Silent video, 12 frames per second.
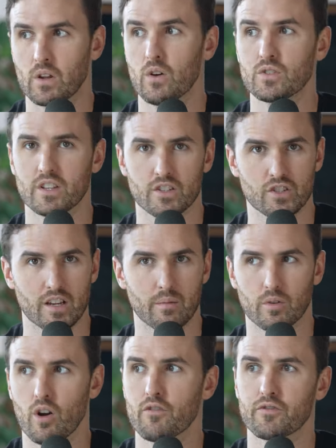Go to the
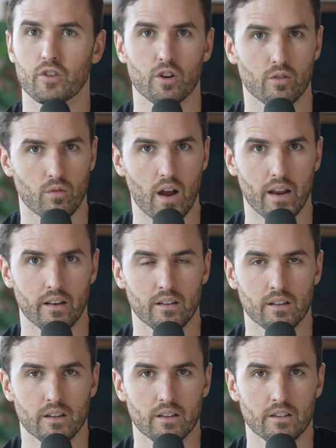gym, go for a run,
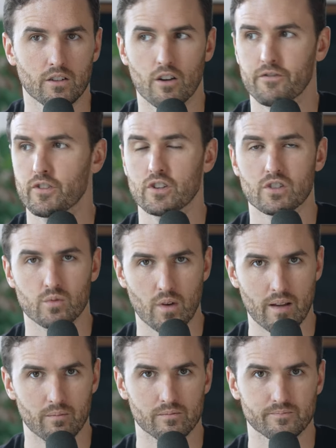go for a
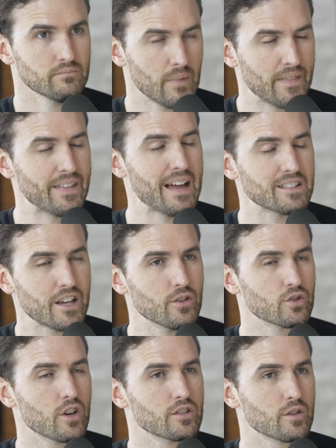swim. And that's how you
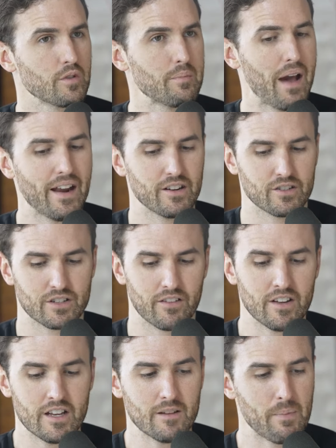start to repattern yourself.
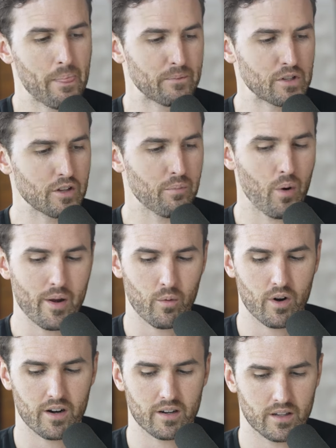To the point
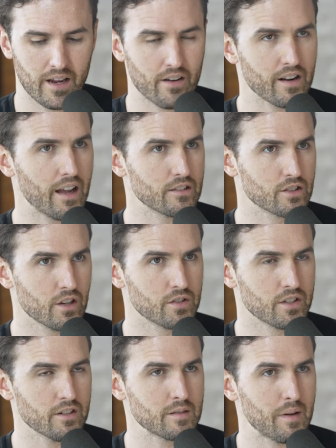where Garen got so
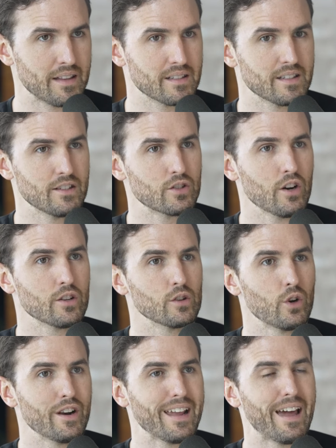serious about this, he started
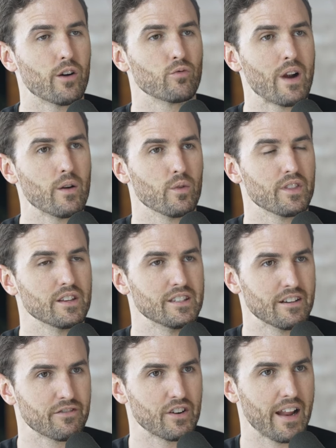learning how to write with a
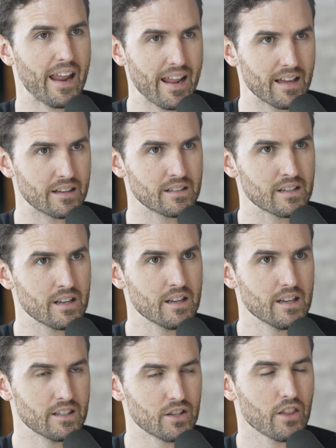different hand,
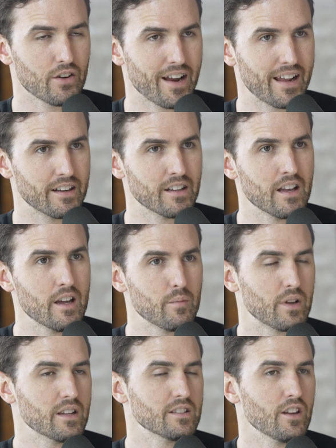his other hand,
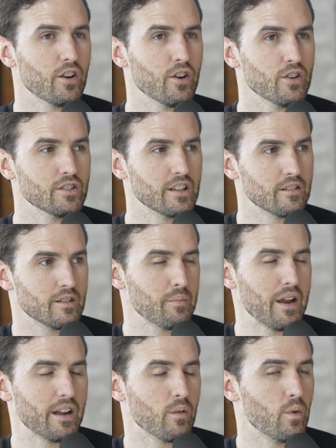because he heard that
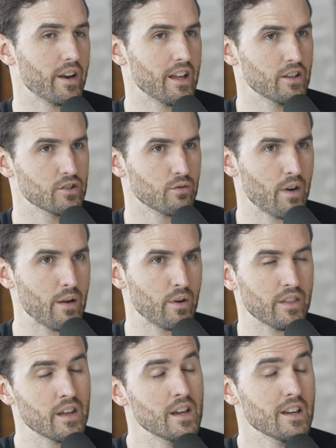depending on what hand you write
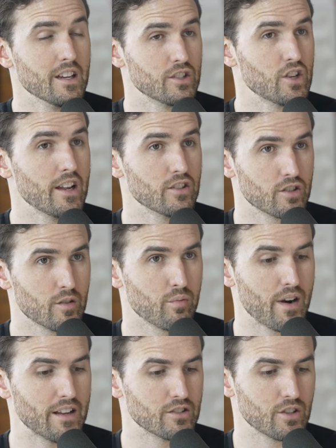with, it changes your
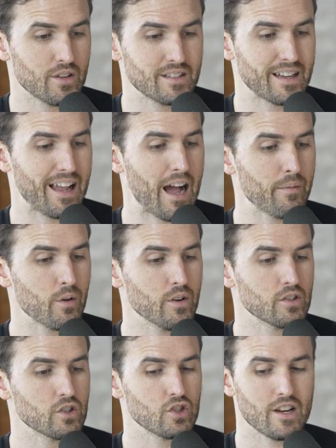brain. So he's like, I'm
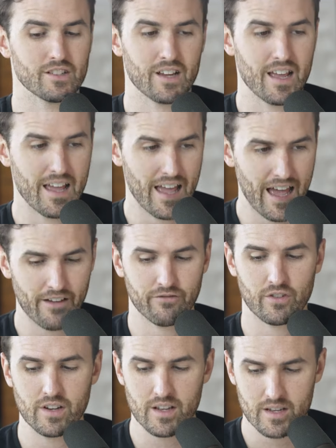going to change
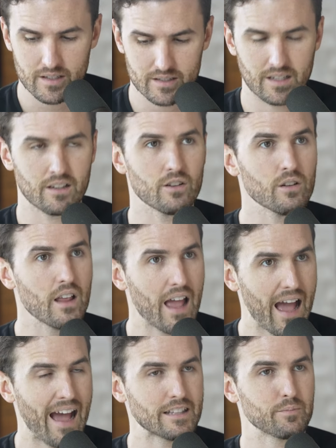every single
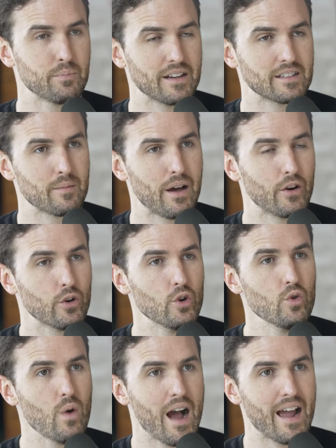aspect about
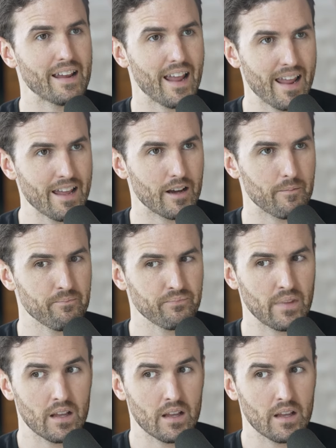who I am